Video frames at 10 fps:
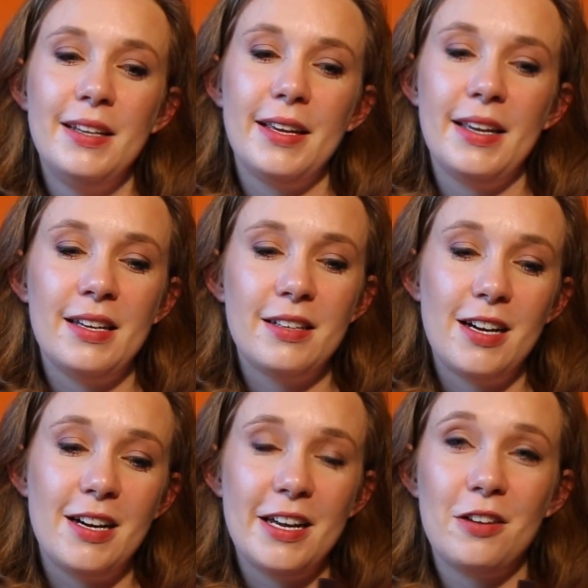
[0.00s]
And
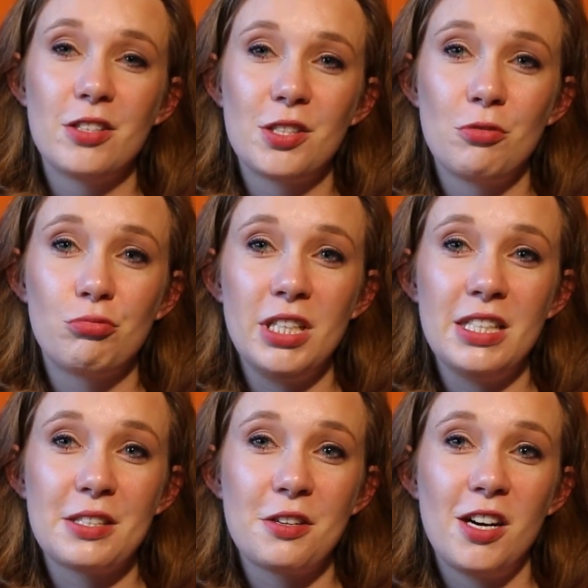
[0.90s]
I also
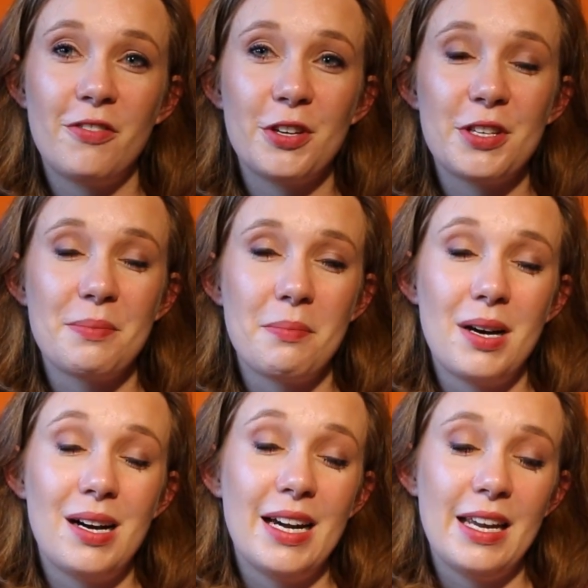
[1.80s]
rediscovered
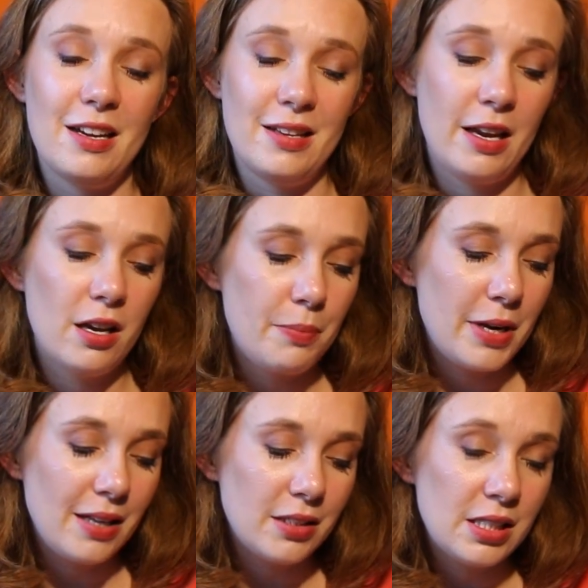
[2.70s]
my Naked
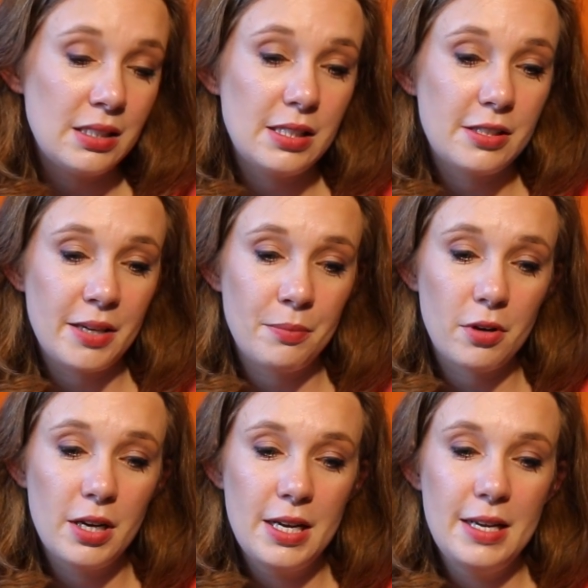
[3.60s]
palette in December.
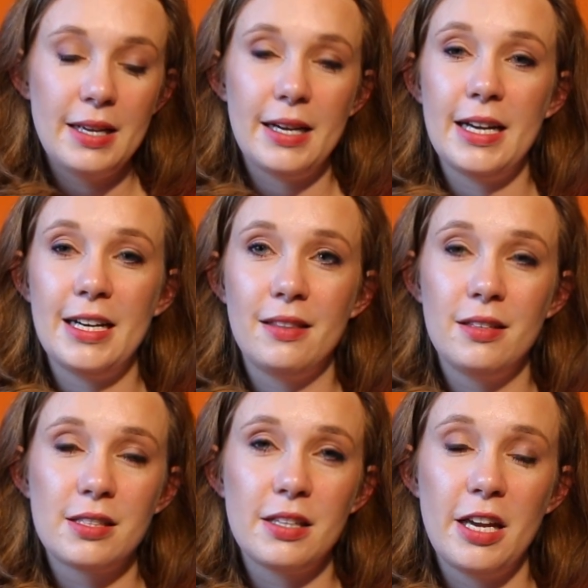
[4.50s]
I had
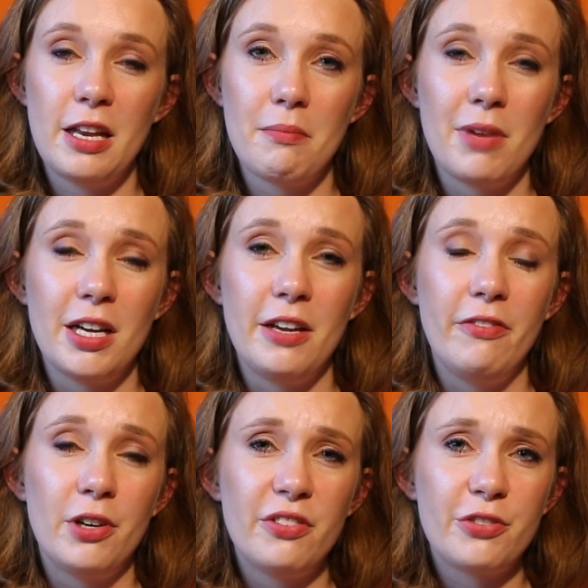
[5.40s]
this in my
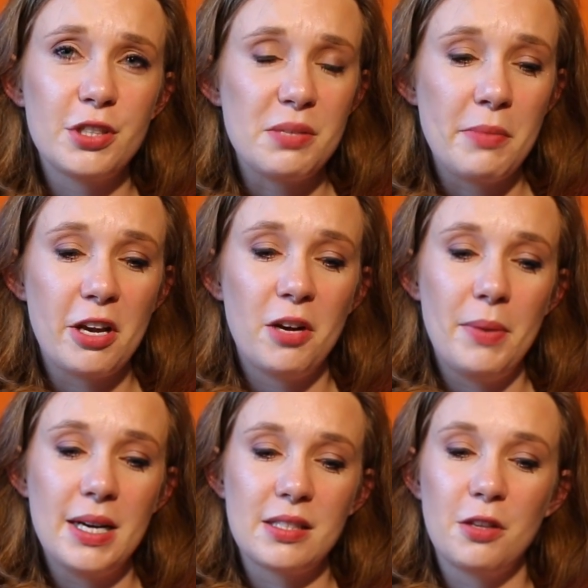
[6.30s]
very first makeup
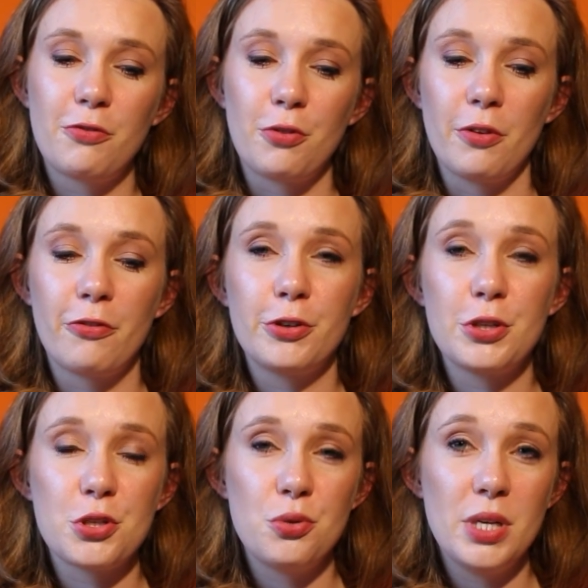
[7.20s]
basket for the
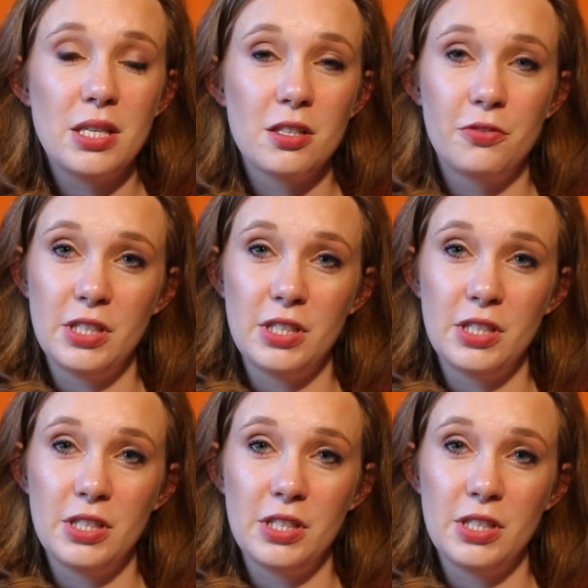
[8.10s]
first 2 weeks of